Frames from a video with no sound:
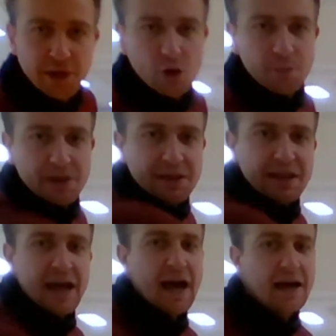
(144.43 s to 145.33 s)
it up in
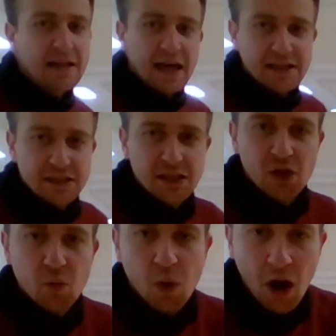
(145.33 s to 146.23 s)
the air as a
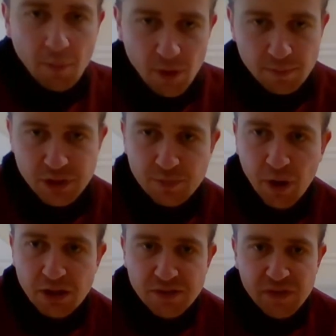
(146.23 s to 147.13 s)
little warm-up. So
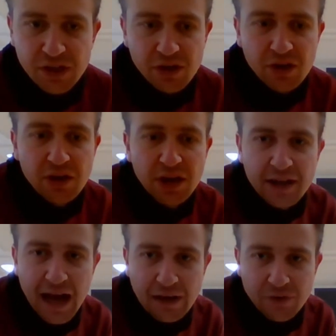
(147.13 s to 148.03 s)
pause the video
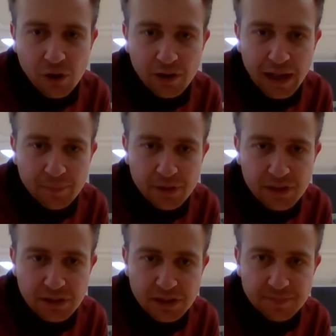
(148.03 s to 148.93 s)
and have a go at that,
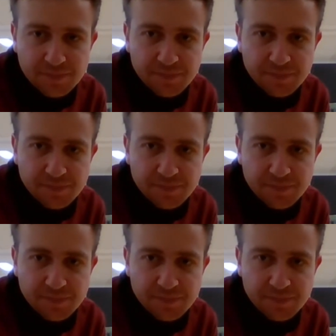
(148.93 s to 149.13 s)
please.